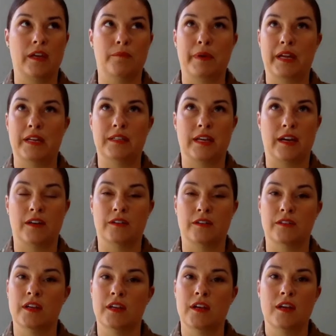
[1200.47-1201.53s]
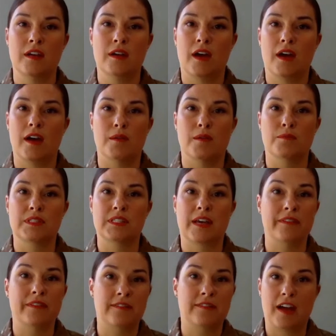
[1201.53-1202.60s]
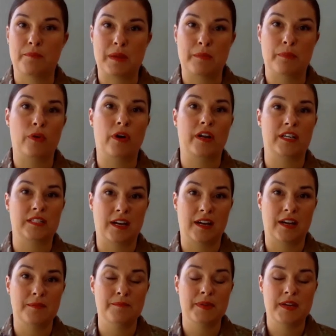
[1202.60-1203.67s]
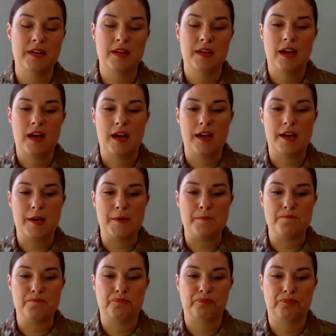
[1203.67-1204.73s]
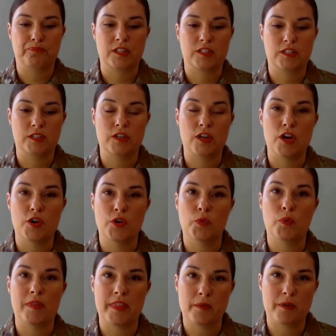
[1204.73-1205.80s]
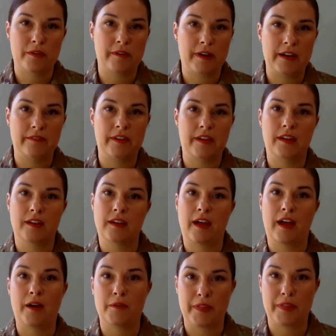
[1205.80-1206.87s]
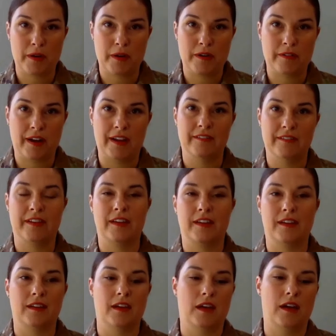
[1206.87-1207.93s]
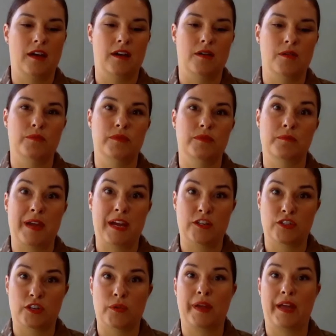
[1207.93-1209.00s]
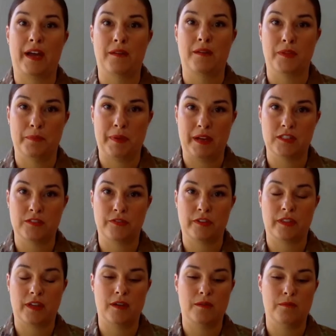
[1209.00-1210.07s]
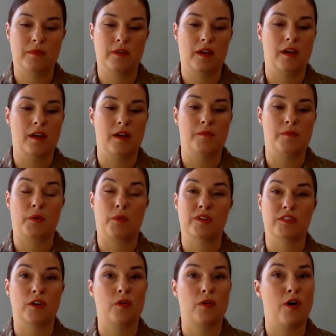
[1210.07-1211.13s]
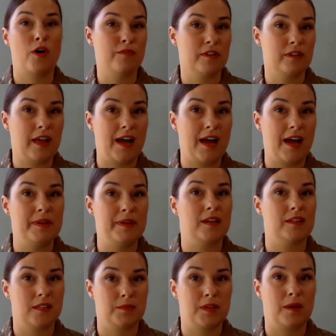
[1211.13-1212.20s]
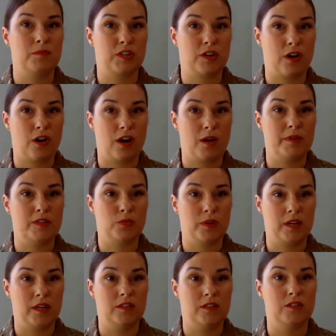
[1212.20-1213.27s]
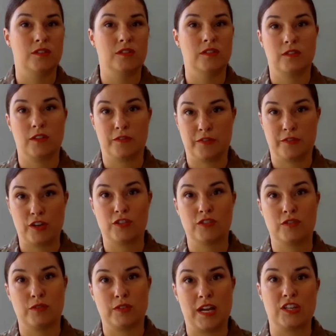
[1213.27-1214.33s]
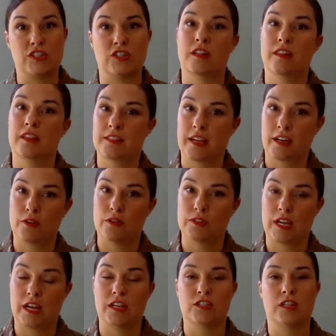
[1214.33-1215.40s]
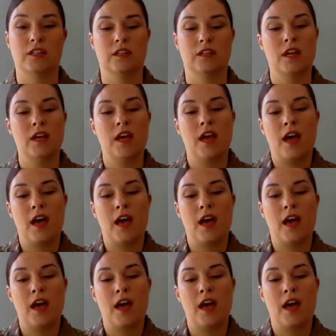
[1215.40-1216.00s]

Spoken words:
We bed down 75 people at a time to know when they were arriving, how they were arriving, make sure that we had the beds for them. There was no overlap, because sometimes there are between the first rotation and the second rotation.